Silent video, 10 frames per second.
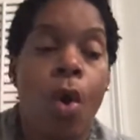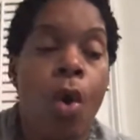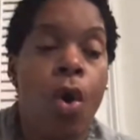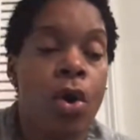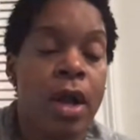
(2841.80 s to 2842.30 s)

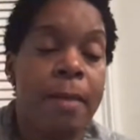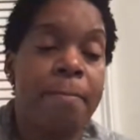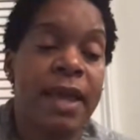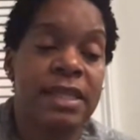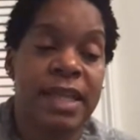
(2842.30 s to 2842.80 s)
or
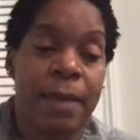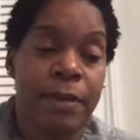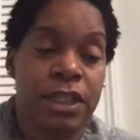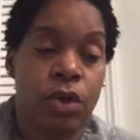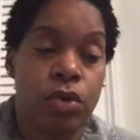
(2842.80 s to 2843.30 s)
a mixed
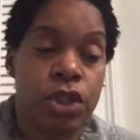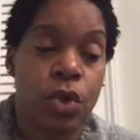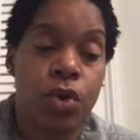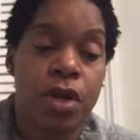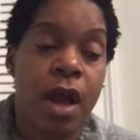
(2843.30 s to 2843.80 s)

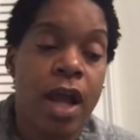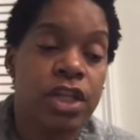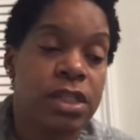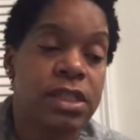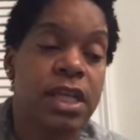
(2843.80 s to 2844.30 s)
episode. So
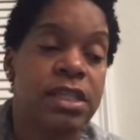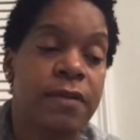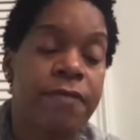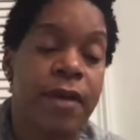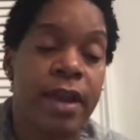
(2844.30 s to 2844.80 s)
not just
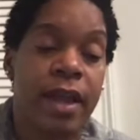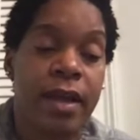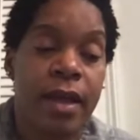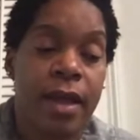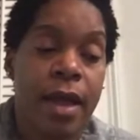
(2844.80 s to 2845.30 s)

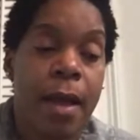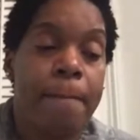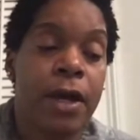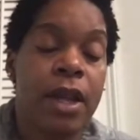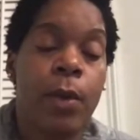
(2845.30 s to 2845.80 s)
schizophrenia, but
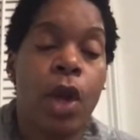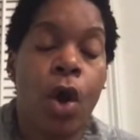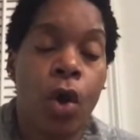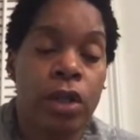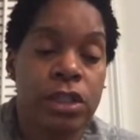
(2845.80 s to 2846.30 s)
they will
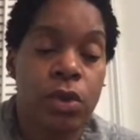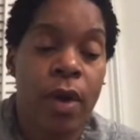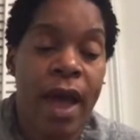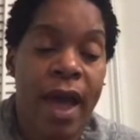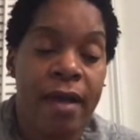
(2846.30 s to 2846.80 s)
also
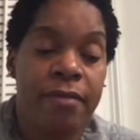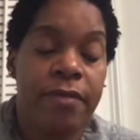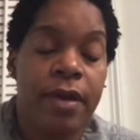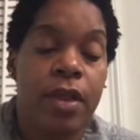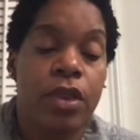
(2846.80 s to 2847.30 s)
have
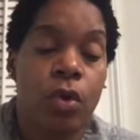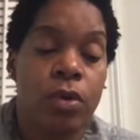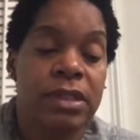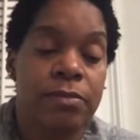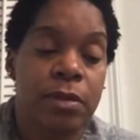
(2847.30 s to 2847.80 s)
those
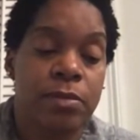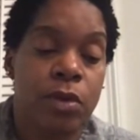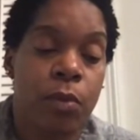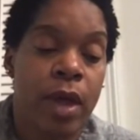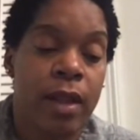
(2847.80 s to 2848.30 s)
symptoms as
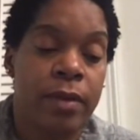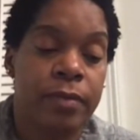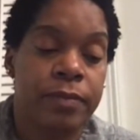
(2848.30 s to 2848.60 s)
well.